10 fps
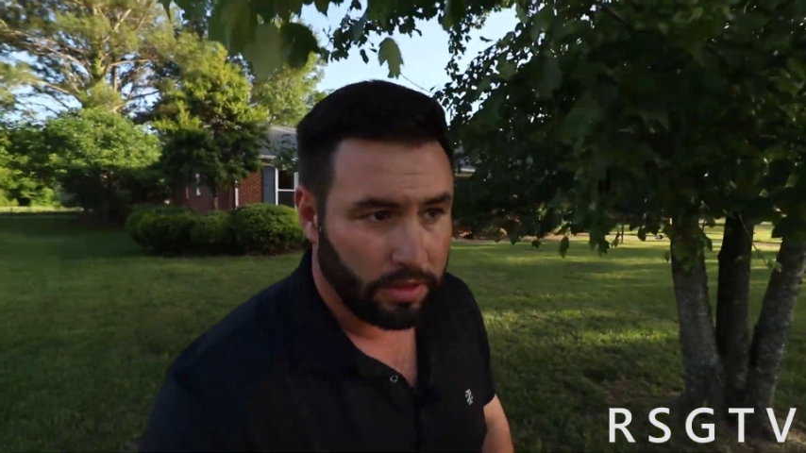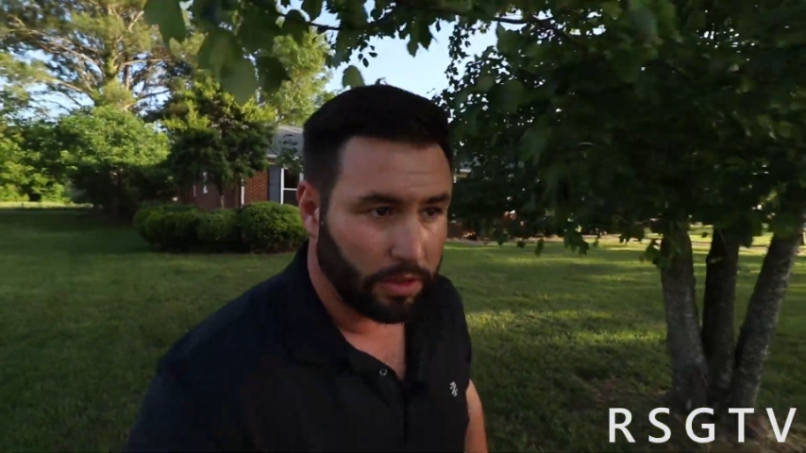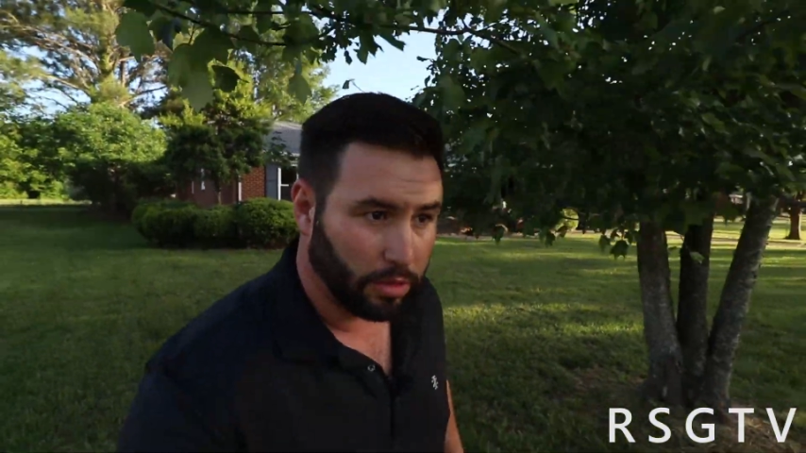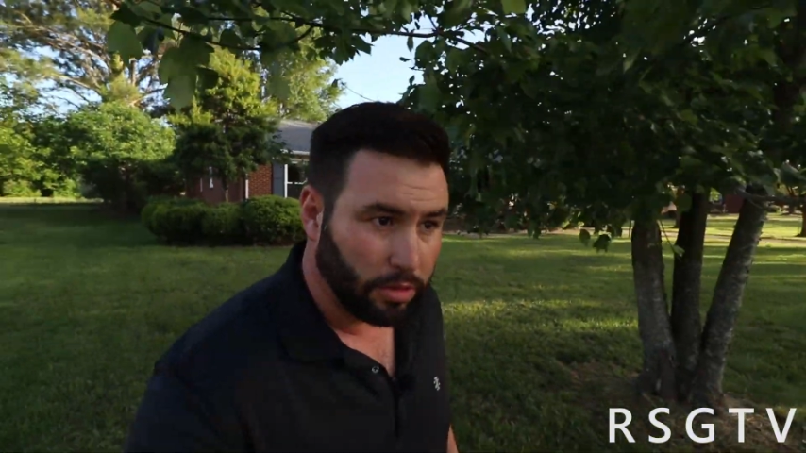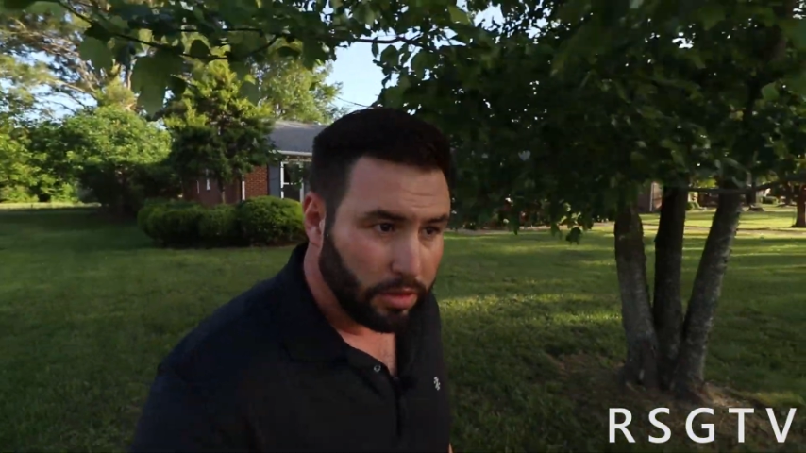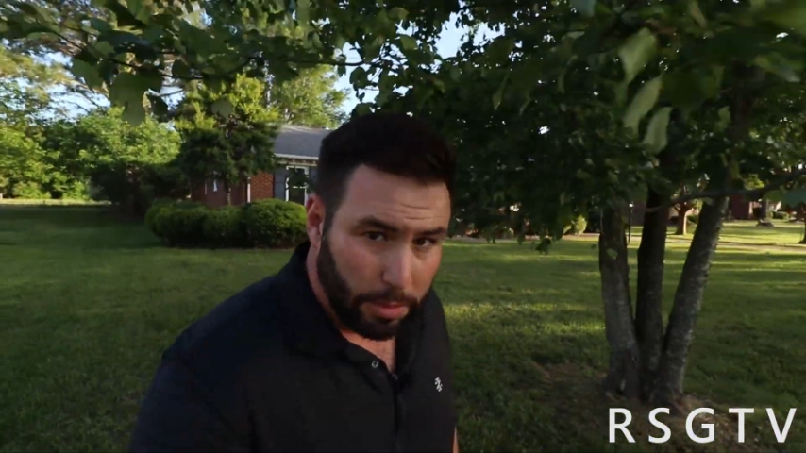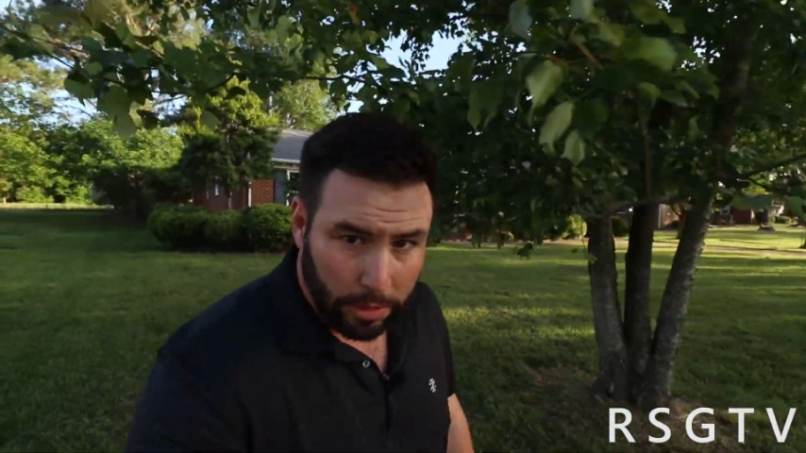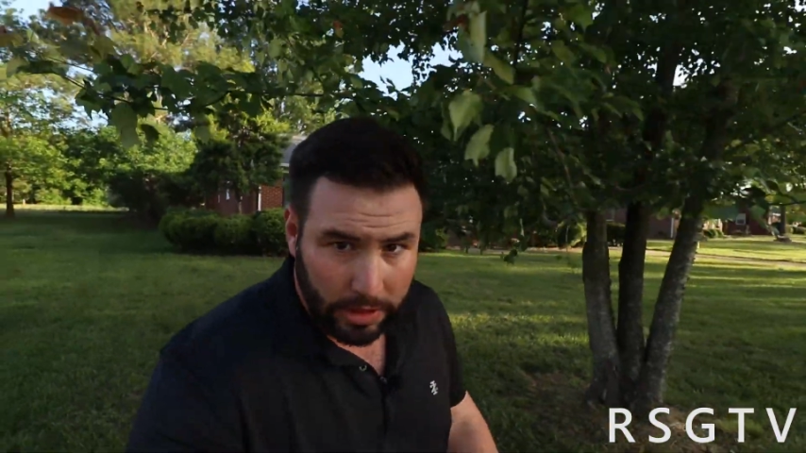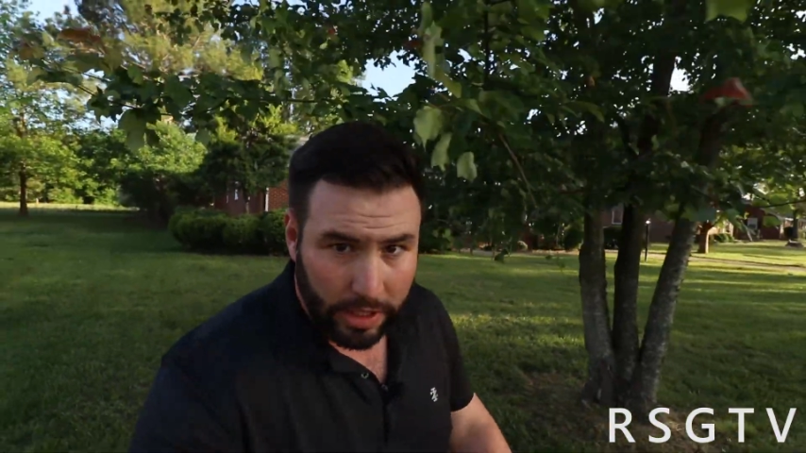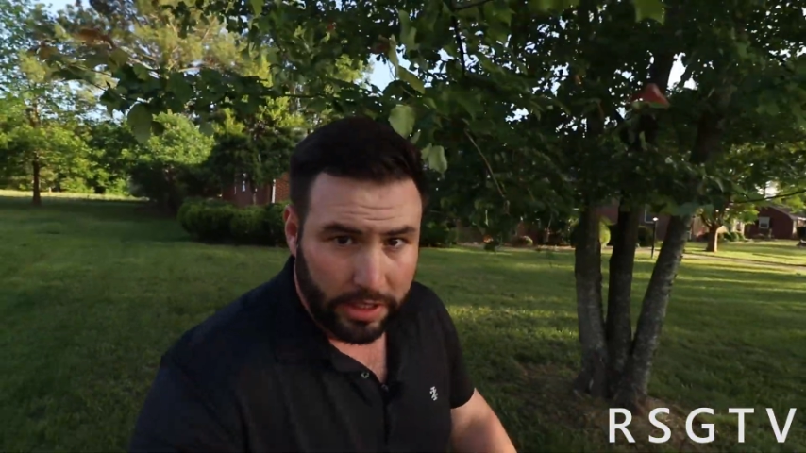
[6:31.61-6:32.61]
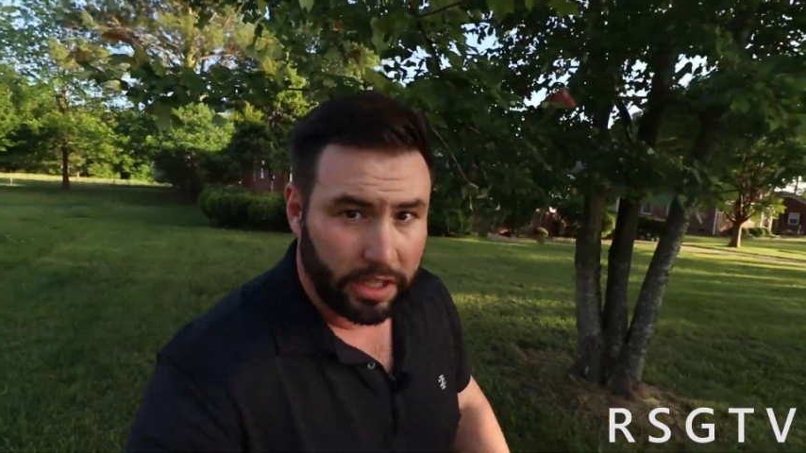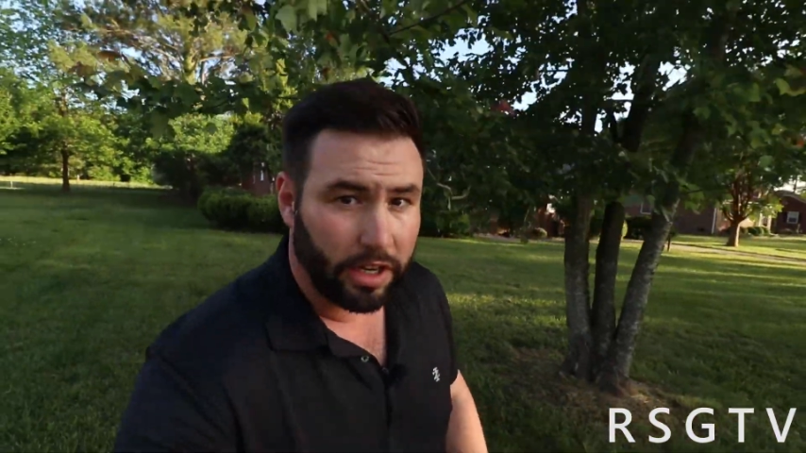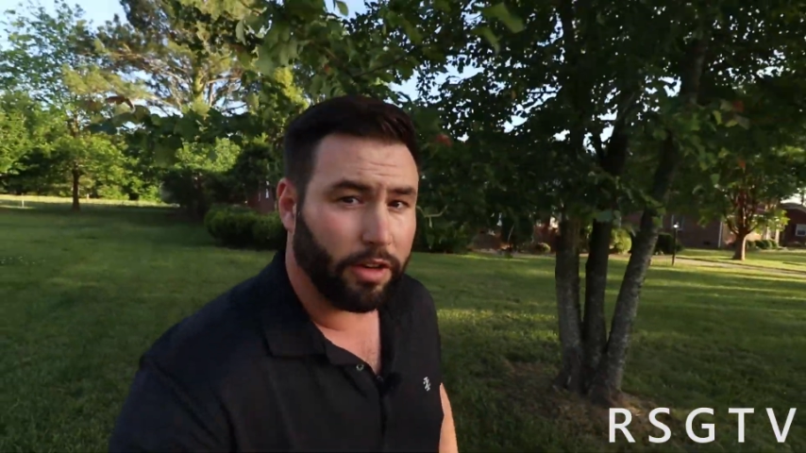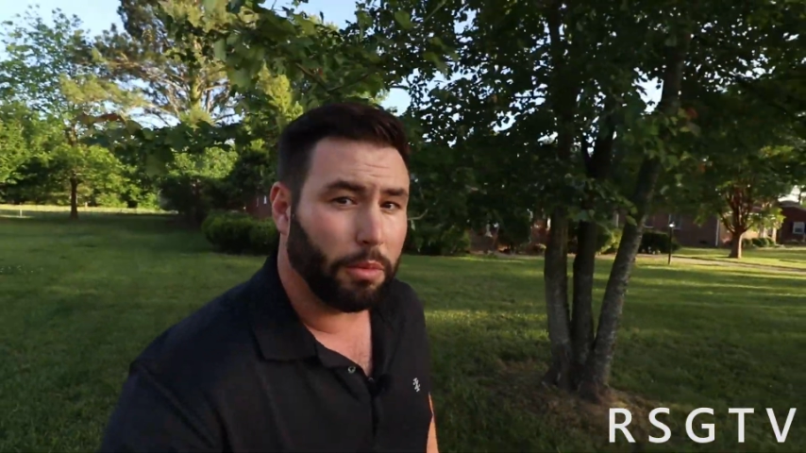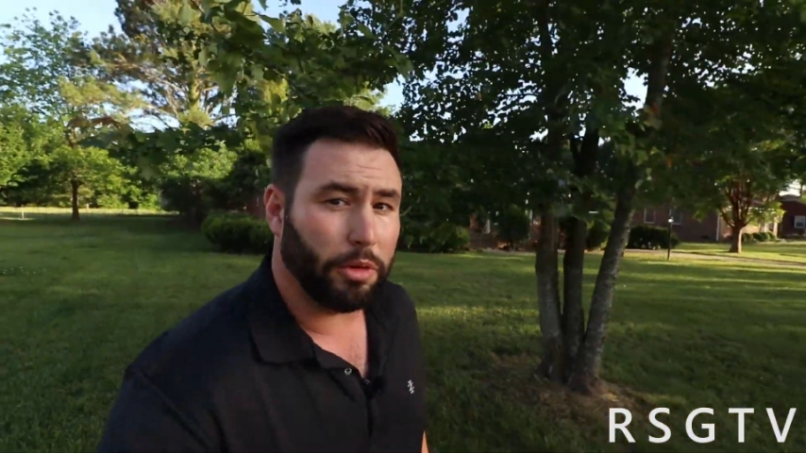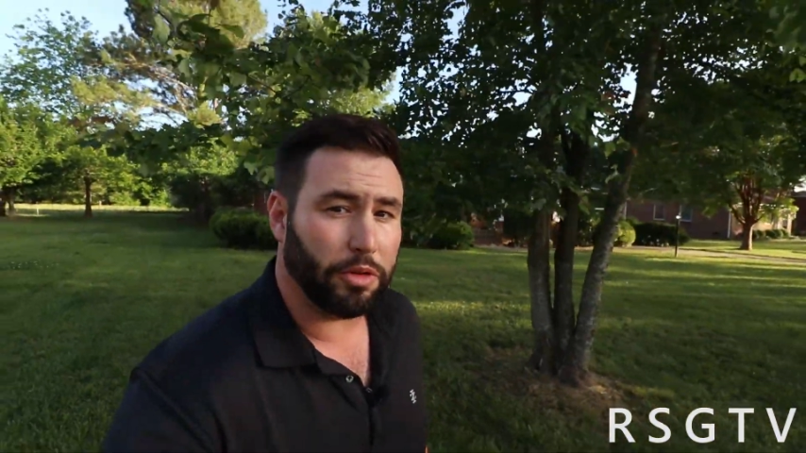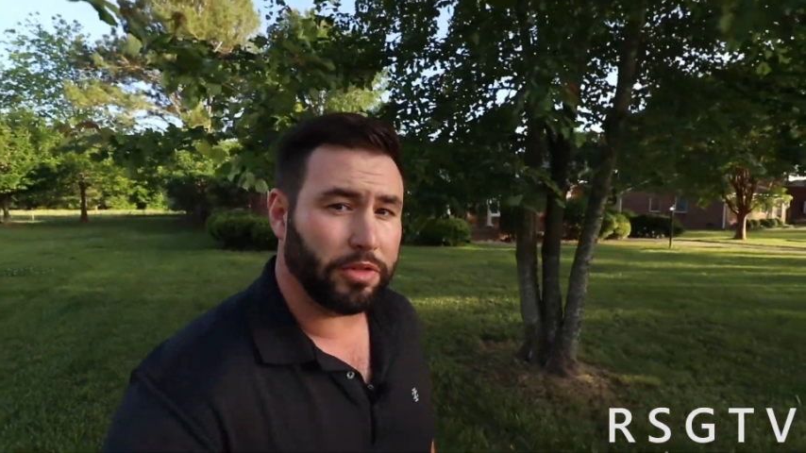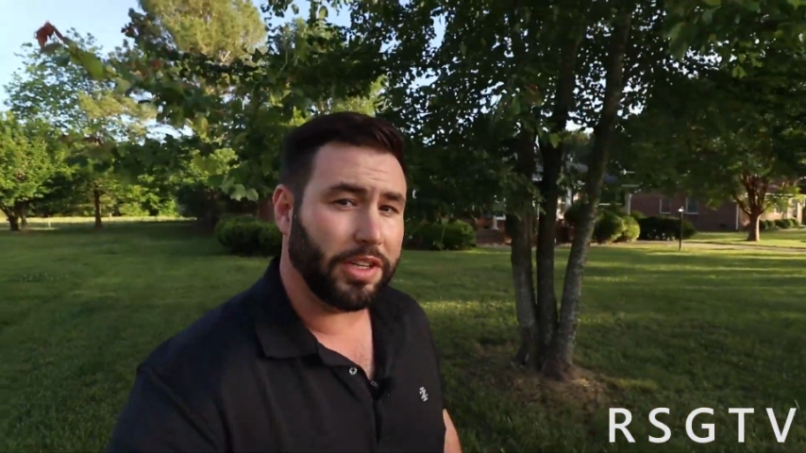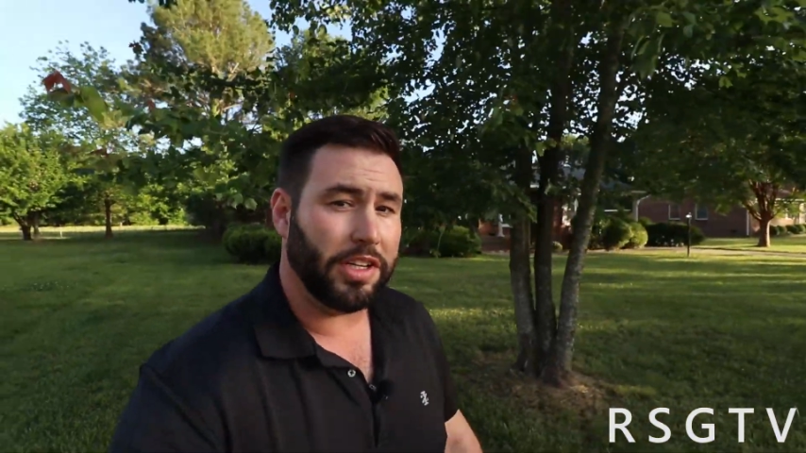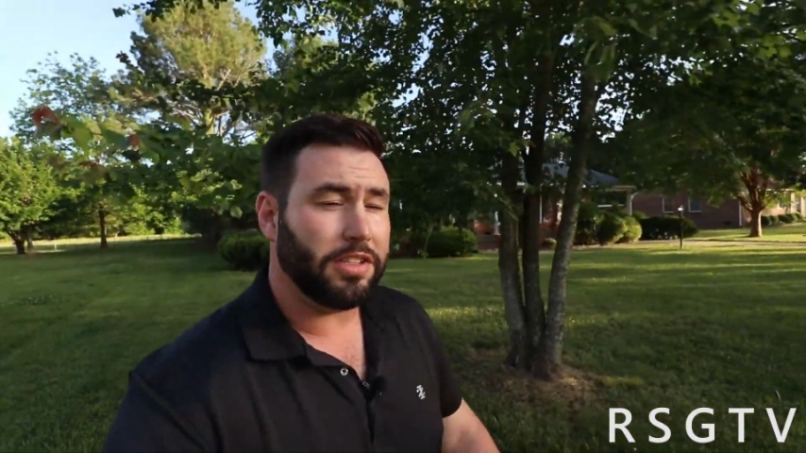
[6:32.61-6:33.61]
who typically takes care of all my
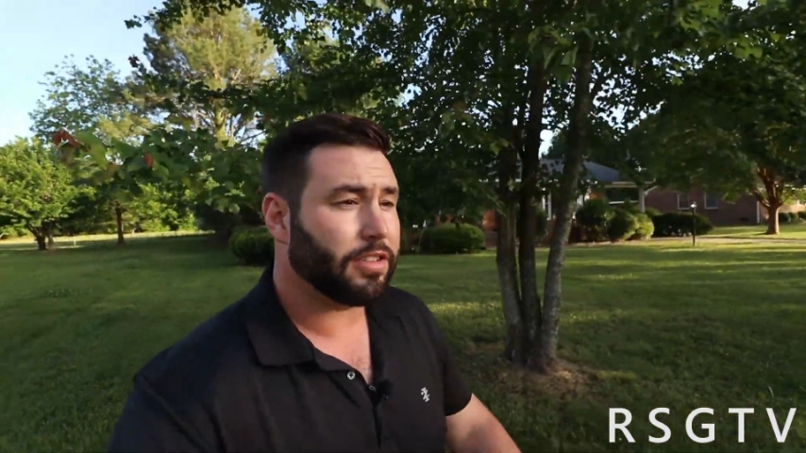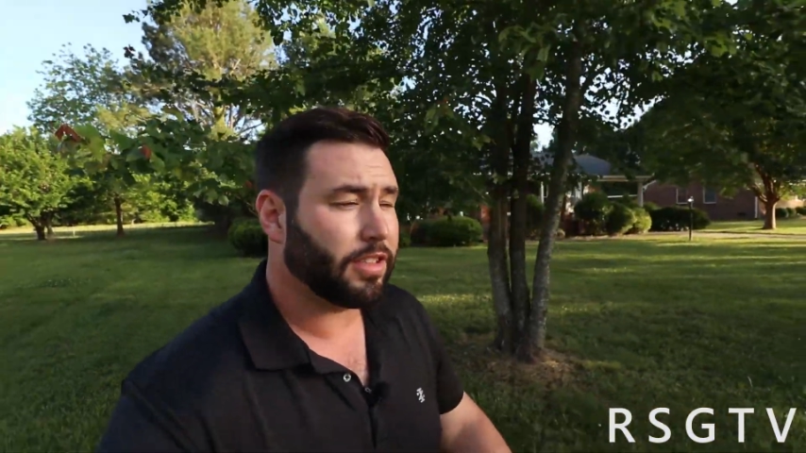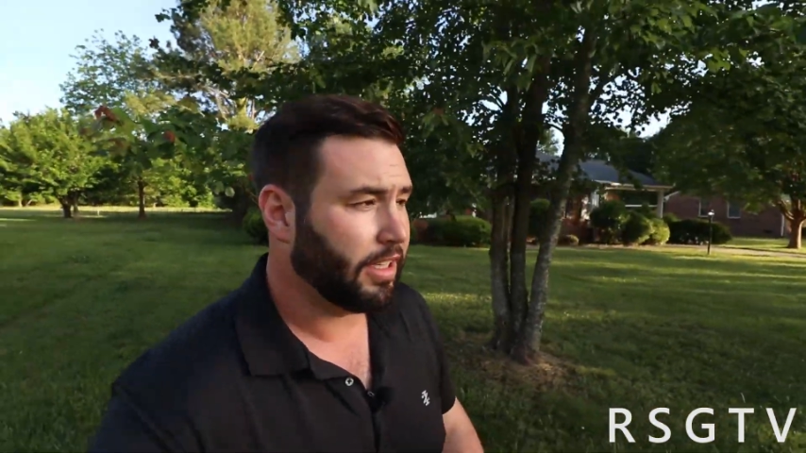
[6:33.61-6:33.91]
roofing needs.